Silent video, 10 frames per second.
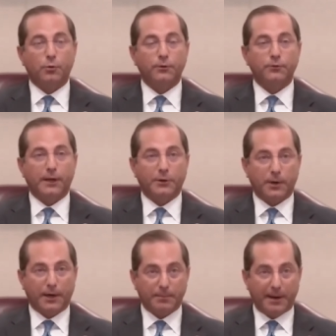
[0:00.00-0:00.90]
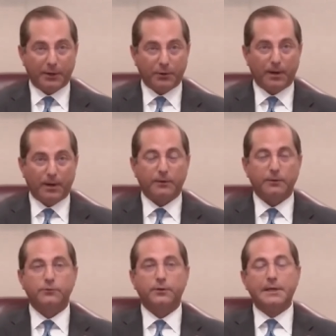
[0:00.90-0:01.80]
towards electronic medical
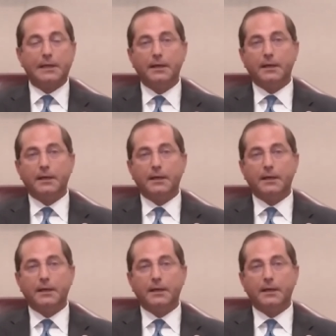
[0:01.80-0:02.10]
records, and